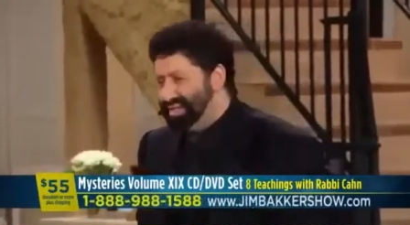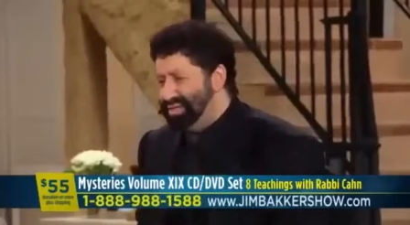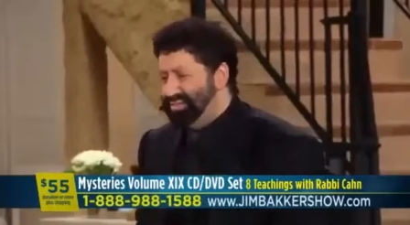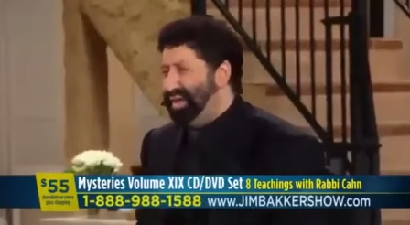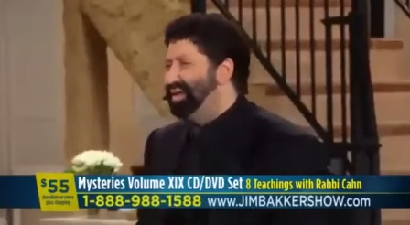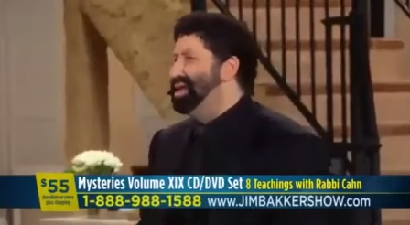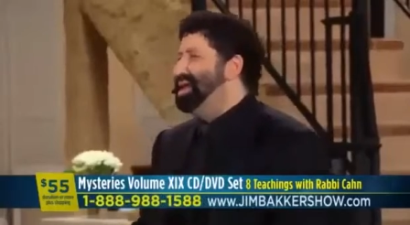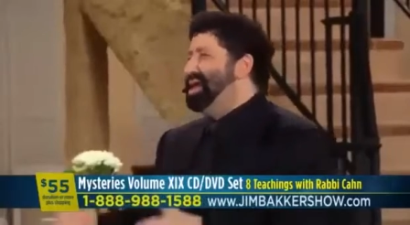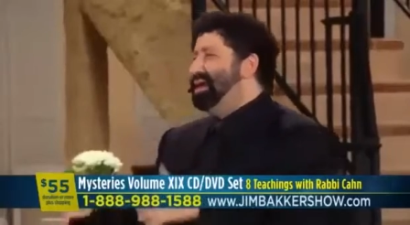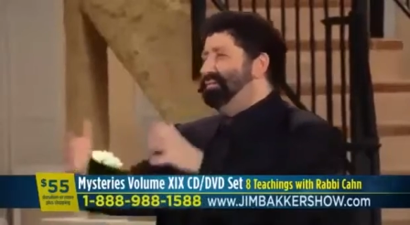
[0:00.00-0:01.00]
see something.
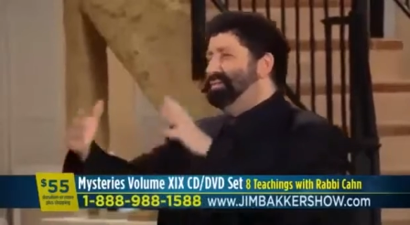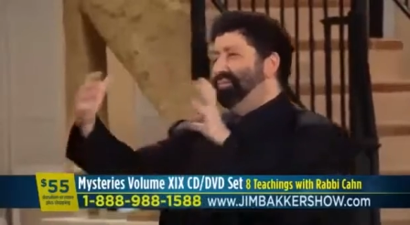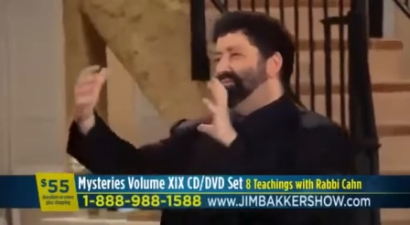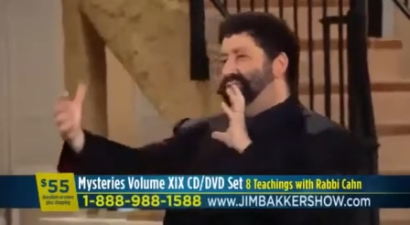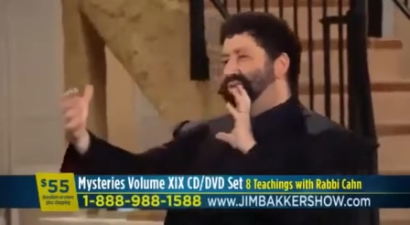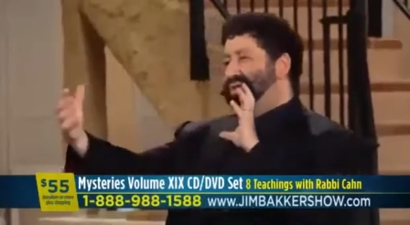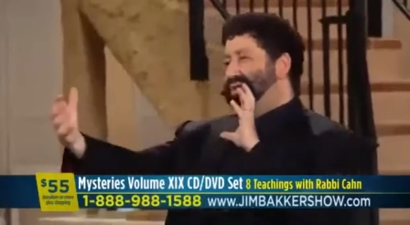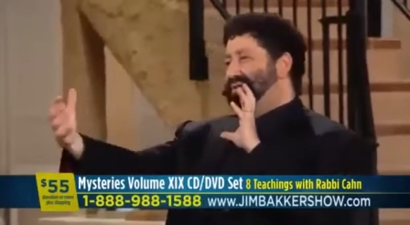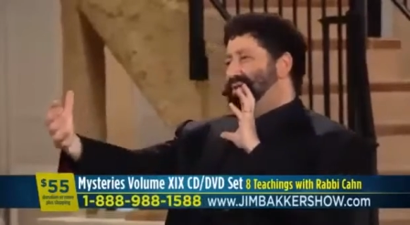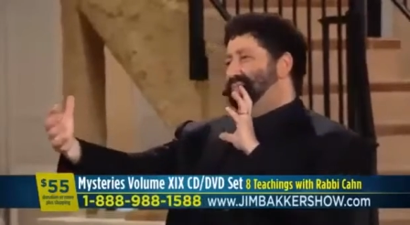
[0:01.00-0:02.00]
They put
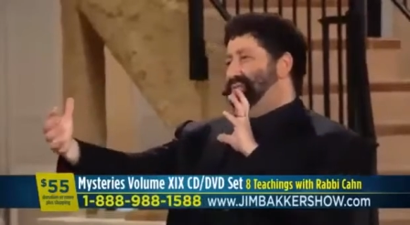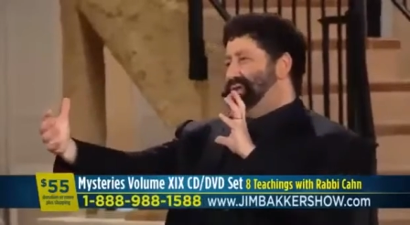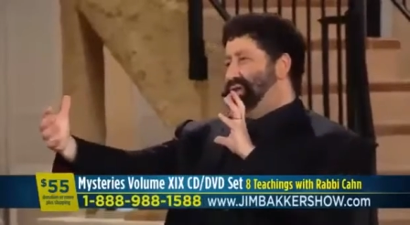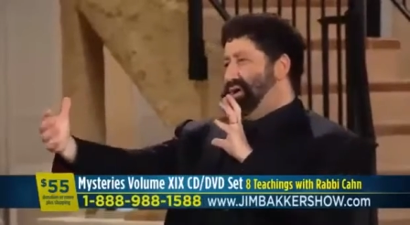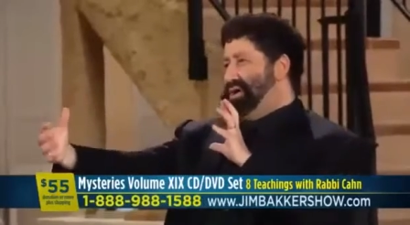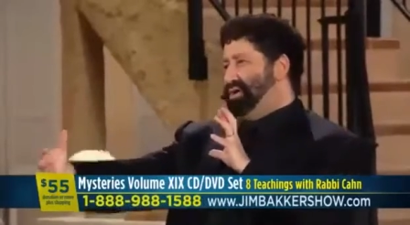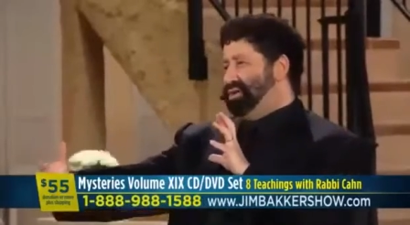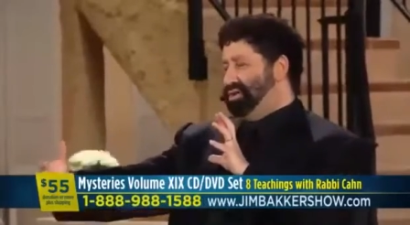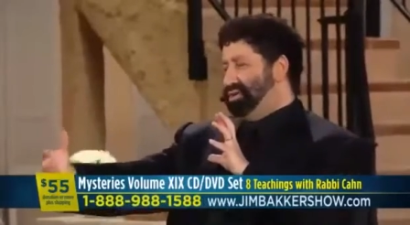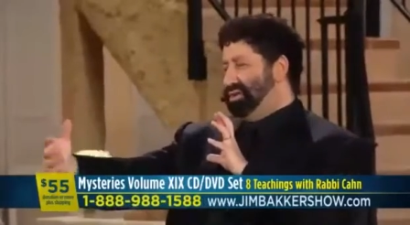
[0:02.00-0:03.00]
the
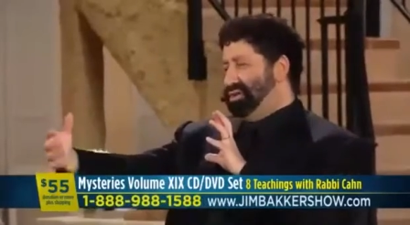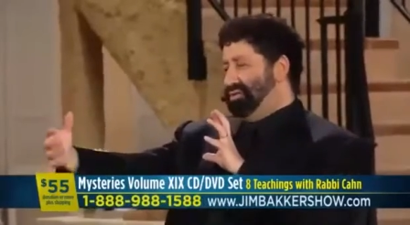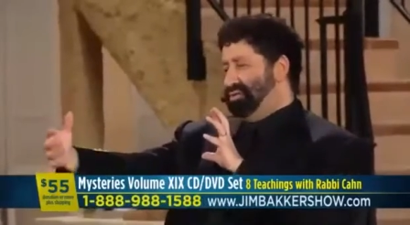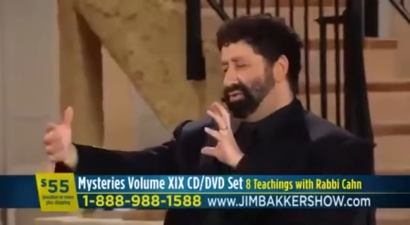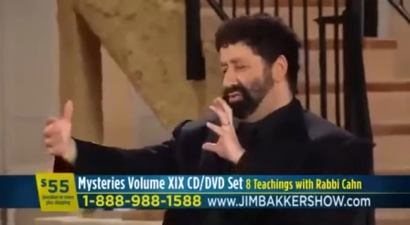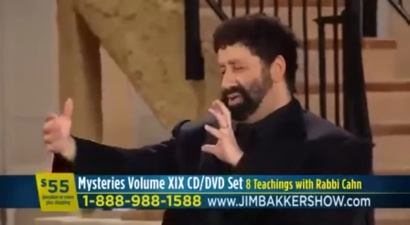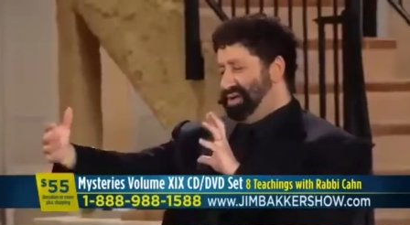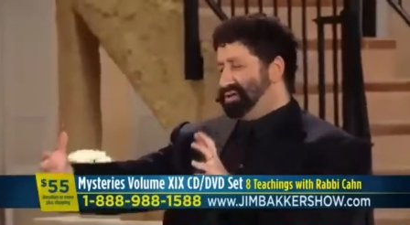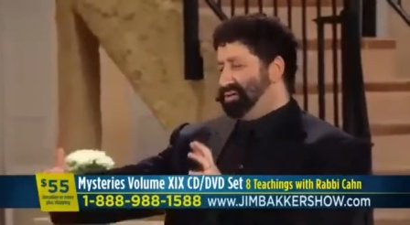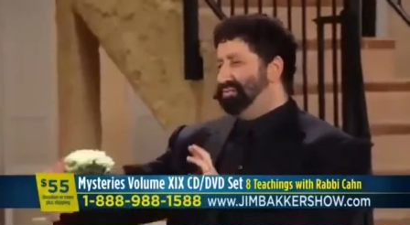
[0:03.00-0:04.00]
arch,
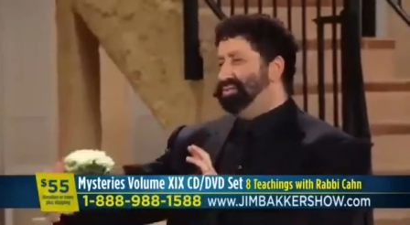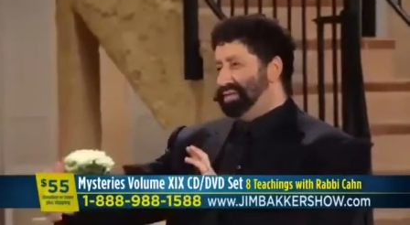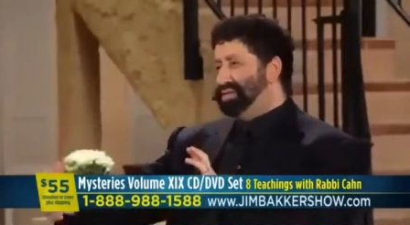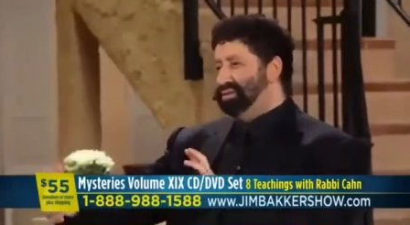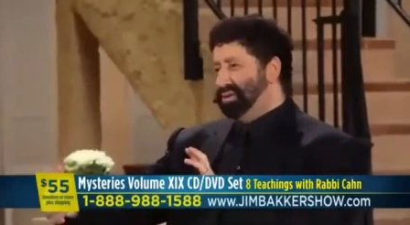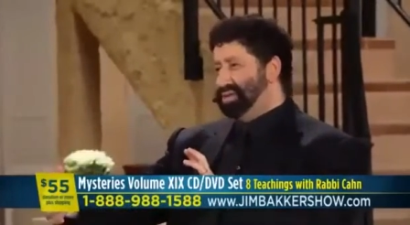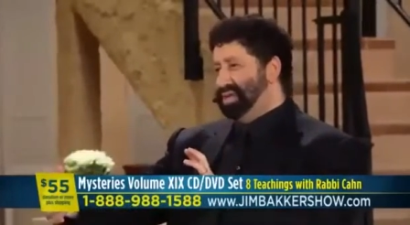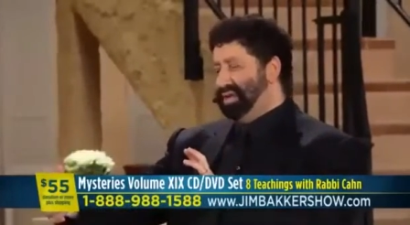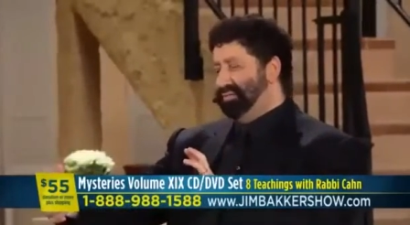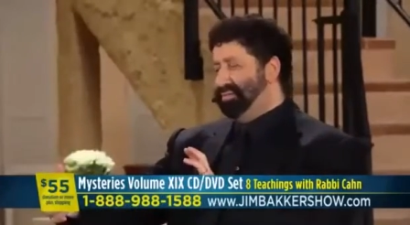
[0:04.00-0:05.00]
in a certain place in New York
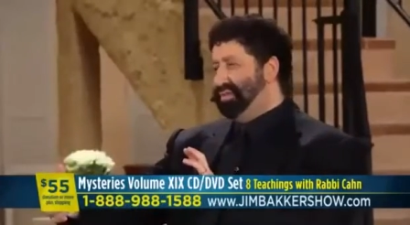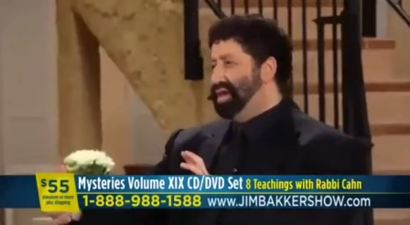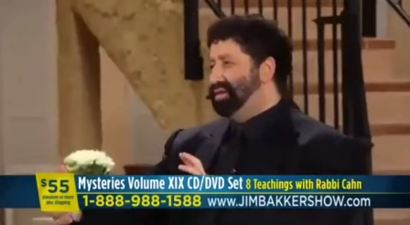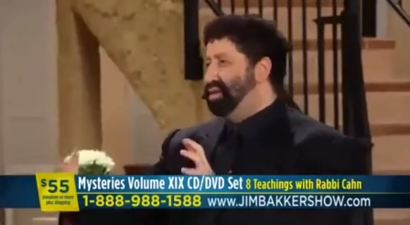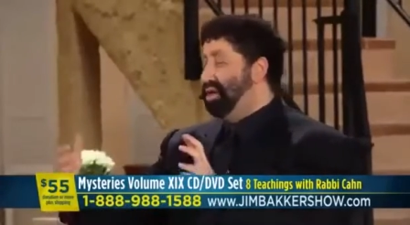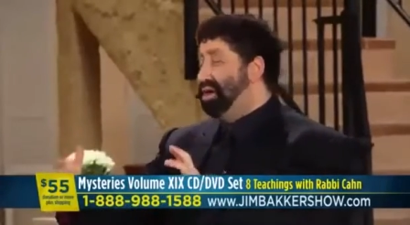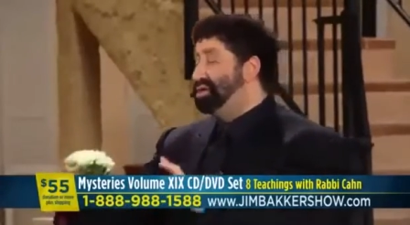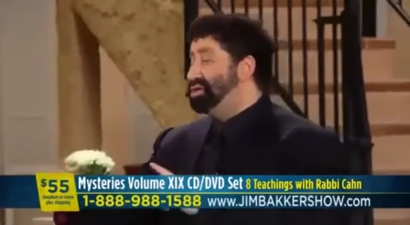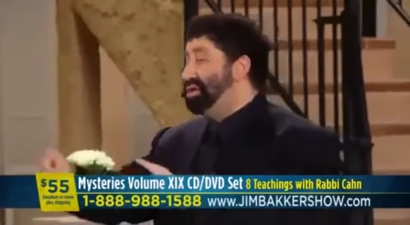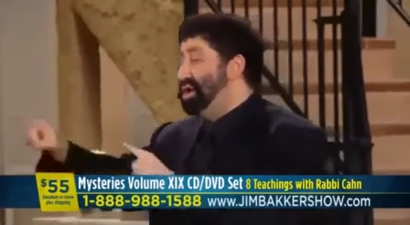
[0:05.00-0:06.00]
City. Now, the
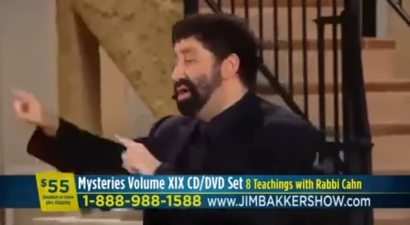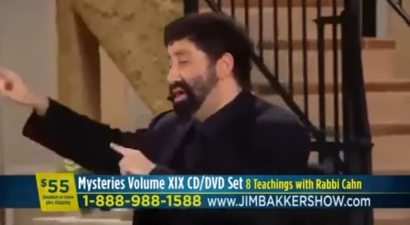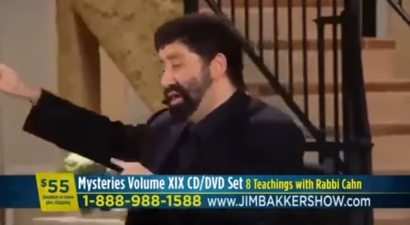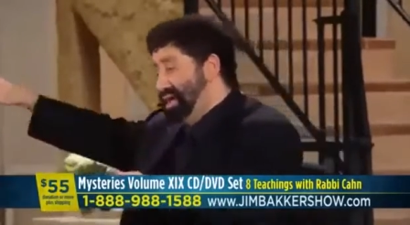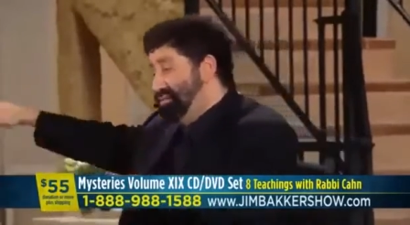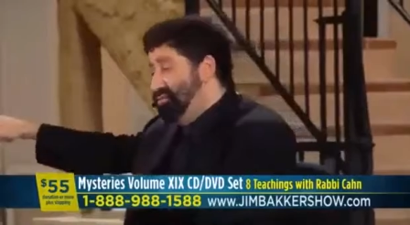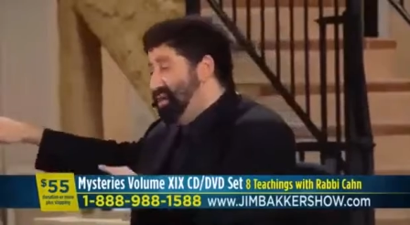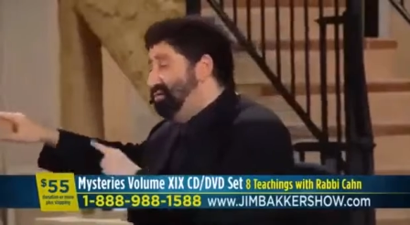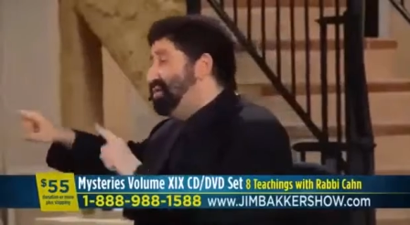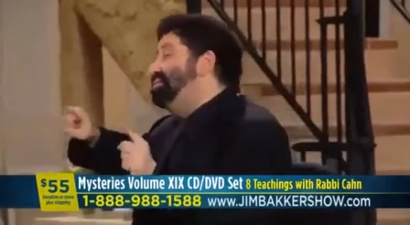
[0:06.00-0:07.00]
arch
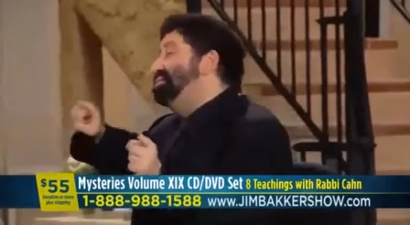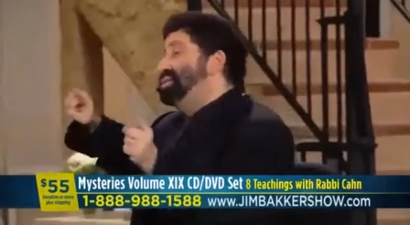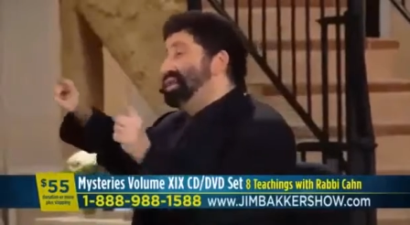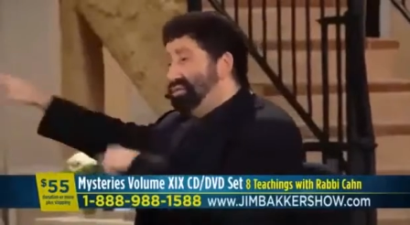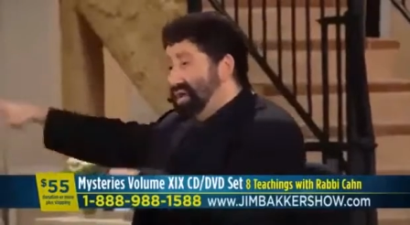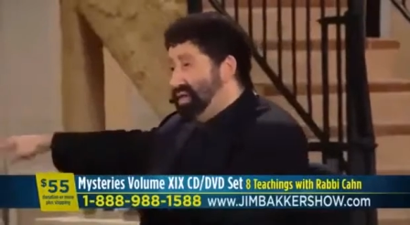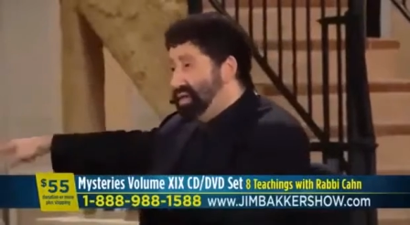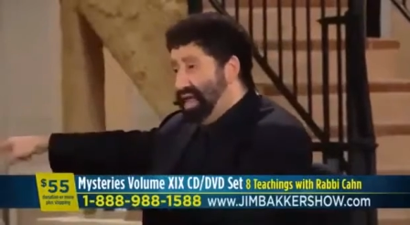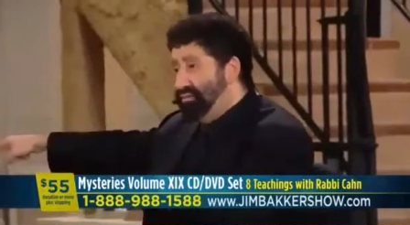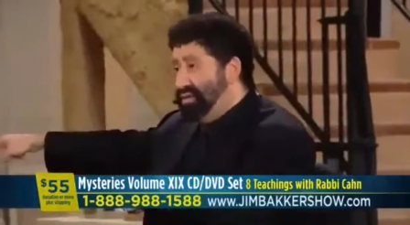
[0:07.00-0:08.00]
from Syria,
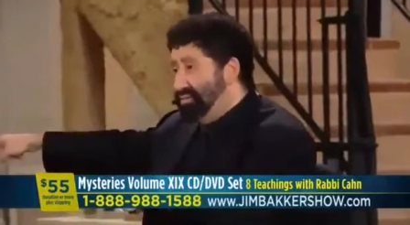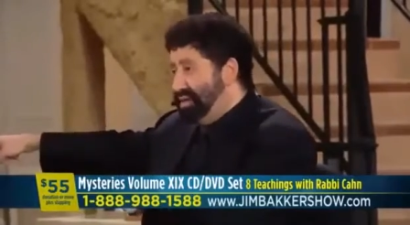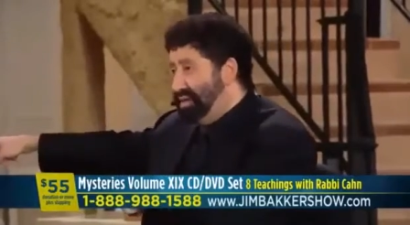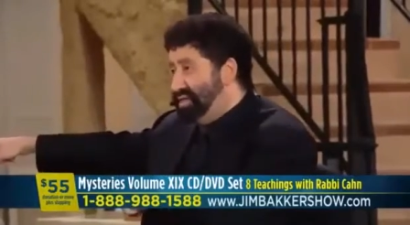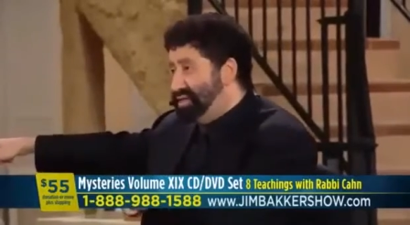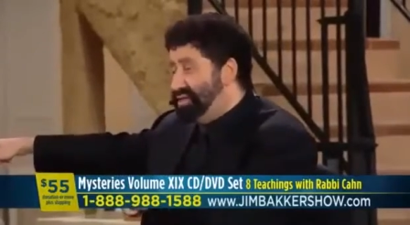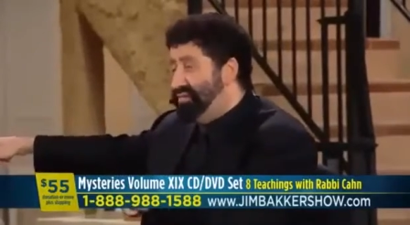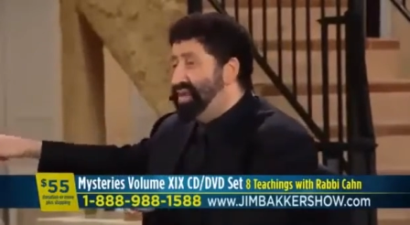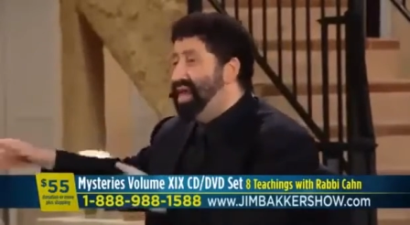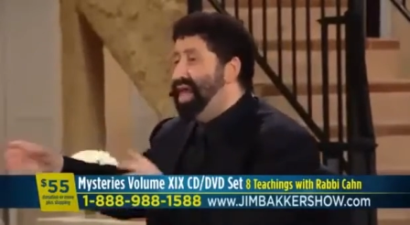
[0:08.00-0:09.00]
it came from the Middle East.